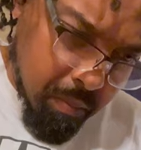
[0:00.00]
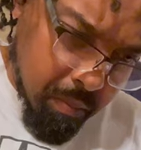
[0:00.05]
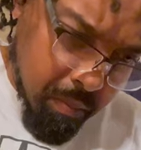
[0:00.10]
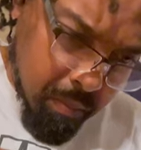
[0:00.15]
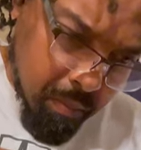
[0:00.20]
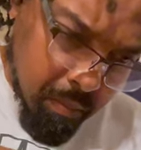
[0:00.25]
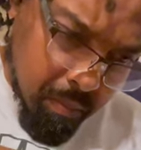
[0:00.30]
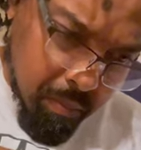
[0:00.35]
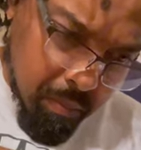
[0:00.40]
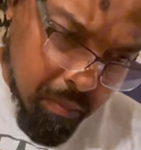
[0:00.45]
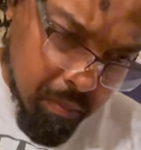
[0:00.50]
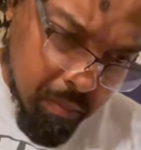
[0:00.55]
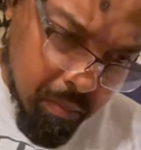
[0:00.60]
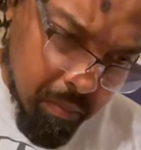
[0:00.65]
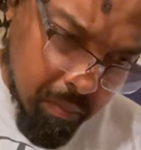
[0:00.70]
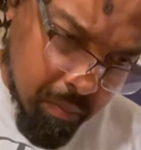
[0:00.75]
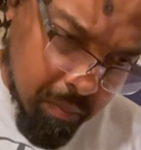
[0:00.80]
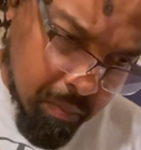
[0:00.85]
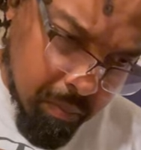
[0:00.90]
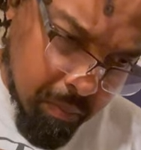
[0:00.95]

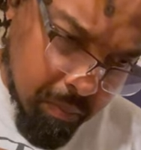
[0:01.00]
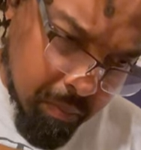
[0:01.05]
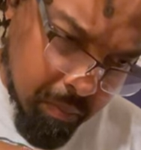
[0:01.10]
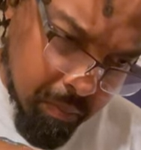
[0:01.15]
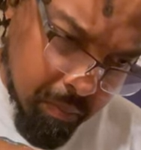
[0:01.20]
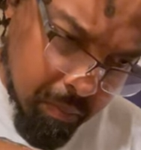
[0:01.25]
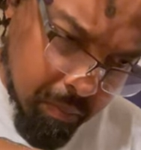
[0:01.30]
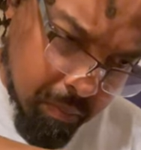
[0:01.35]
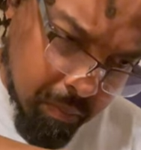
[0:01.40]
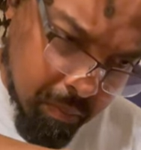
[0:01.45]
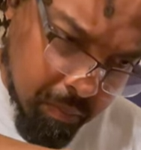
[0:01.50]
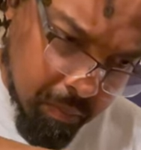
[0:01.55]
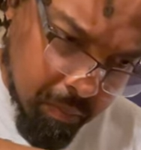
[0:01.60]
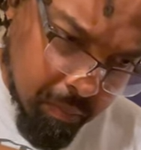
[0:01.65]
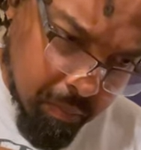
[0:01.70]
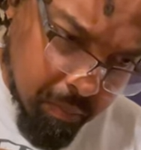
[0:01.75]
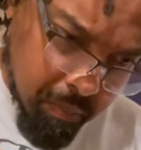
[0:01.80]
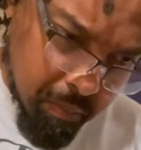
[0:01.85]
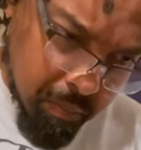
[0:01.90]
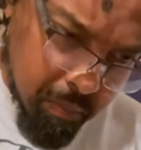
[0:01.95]

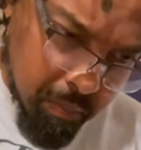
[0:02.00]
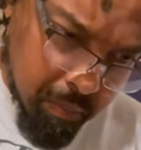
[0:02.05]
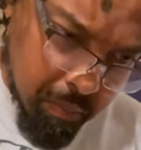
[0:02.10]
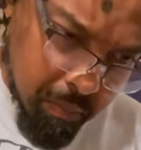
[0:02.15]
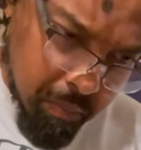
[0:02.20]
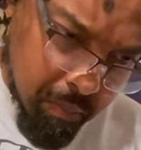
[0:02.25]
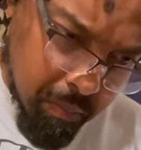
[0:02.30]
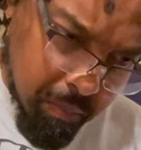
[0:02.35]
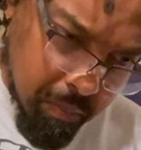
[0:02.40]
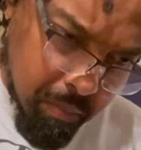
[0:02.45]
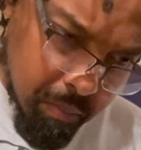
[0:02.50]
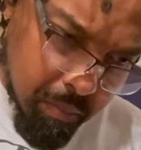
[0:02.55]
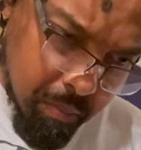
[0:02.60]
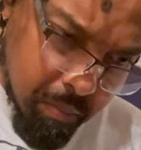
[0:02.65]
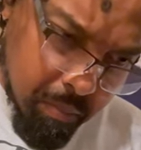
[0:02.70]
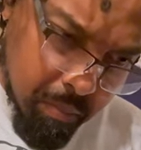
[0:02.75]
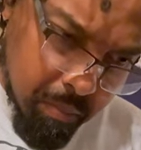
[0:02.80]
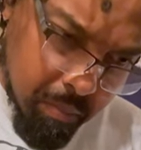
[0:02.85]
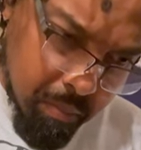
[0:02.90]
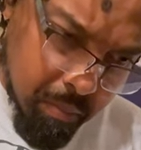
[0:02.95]

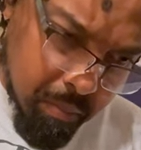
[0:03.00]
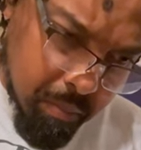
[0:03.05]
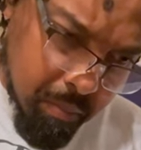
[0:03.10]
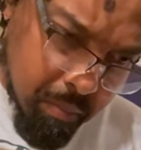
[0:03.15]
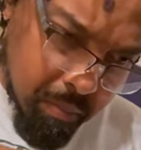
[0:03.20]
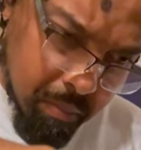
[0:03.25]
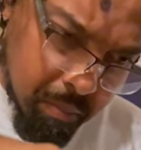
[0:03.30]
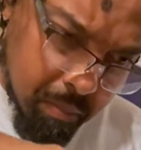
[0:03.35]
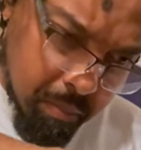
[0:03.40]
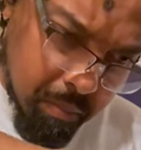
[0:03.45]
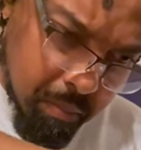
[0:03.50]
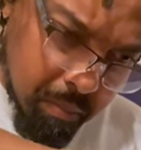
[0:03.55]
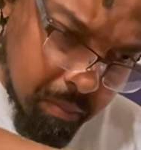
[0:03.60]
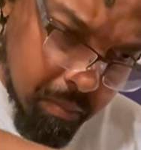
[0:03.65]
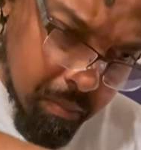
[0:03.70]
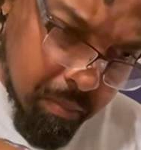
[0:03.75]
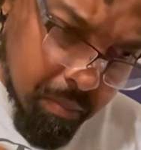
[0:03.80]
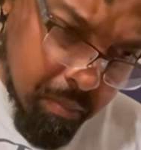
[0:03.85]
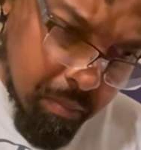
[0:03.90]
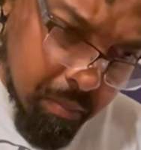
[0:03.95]

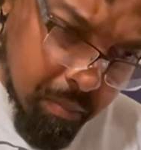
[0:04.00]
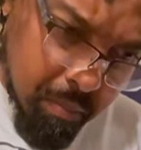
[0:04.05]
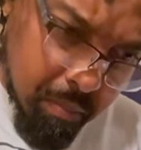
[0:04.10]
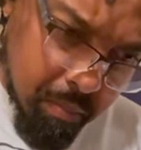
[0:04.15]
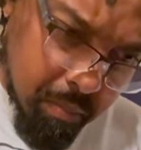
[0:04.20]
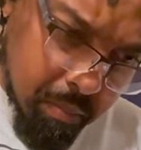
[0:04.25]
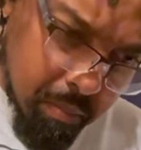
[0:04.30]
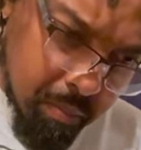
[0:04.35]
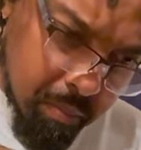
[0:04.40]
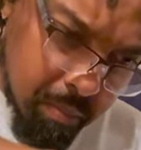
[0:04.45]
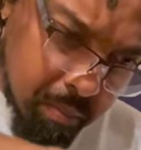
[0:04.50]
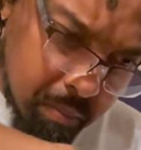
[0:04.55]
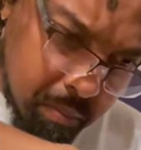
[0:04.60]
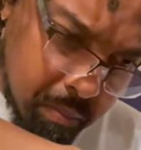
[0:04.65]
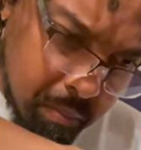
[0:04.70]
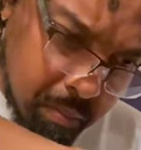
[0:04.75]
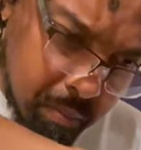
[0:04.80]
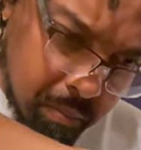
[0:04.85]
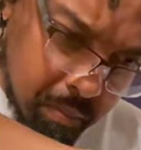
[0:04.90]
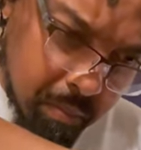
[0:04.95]

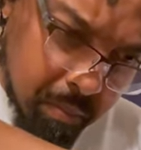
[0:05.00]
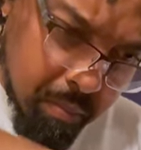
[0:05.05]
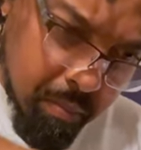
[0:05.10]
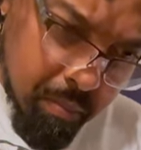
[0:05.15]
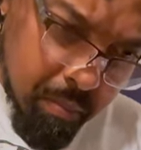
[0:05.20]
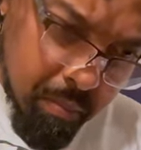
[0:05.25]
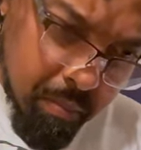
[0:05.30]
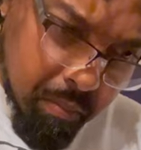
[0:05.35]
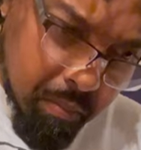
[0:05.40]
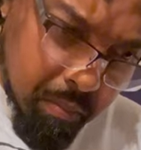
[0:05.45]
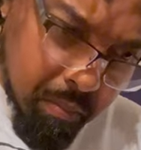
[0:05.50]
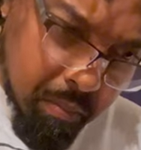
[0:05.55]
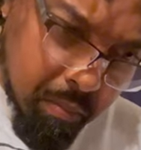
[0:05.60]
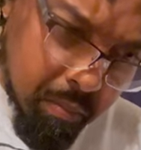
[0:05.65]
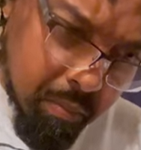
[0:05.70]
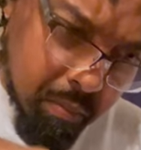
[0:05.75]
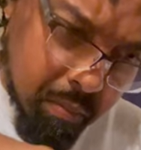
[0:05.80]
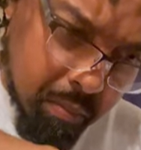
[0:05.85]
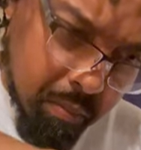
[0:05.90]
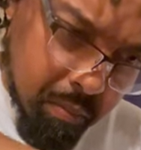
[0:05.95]

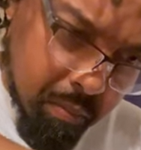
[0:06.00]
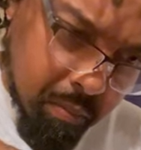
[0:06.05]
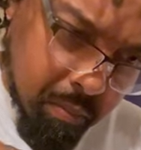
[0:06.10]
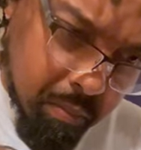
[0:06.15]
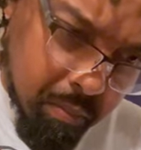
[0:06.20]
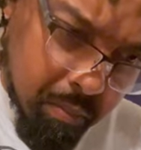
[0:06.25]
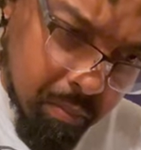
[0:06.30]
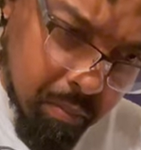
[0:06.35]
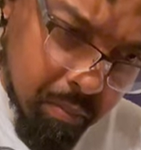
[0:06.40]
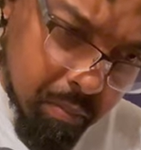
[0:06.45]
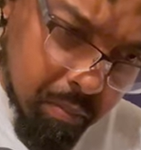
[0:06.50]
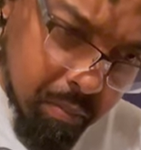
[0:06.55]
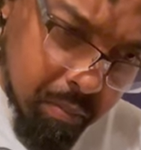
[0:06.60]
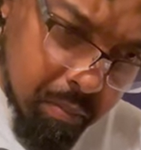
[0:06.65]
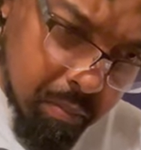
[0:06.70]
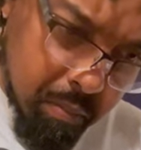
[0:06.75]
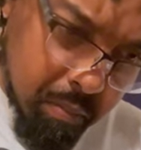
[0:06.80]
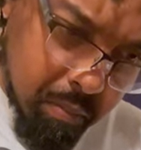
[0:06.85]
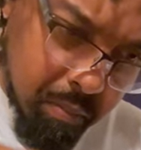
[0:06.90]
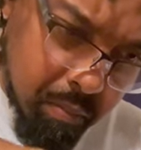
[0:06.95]

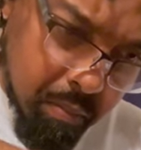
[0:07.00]
(silence)